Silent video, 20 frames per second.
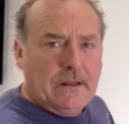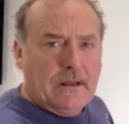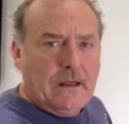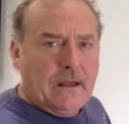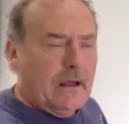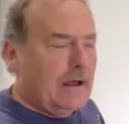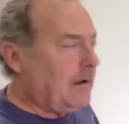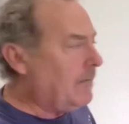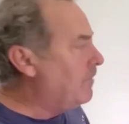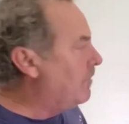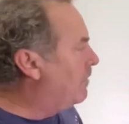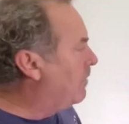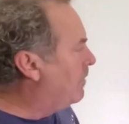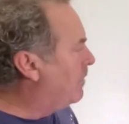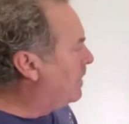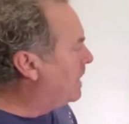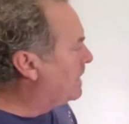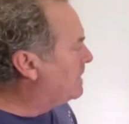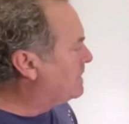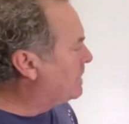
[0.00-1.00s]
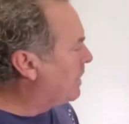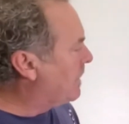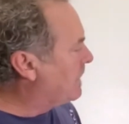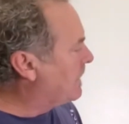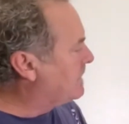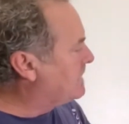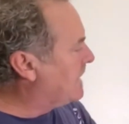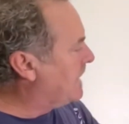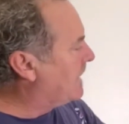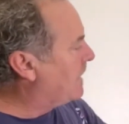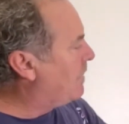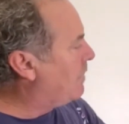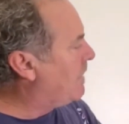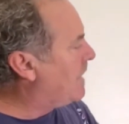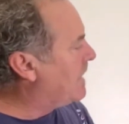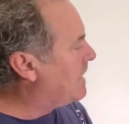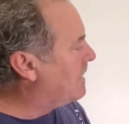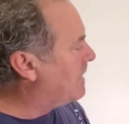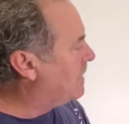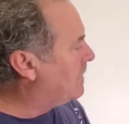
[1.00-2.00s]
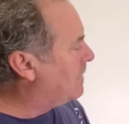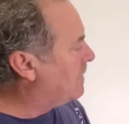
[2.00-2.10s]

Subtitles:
but trying to take away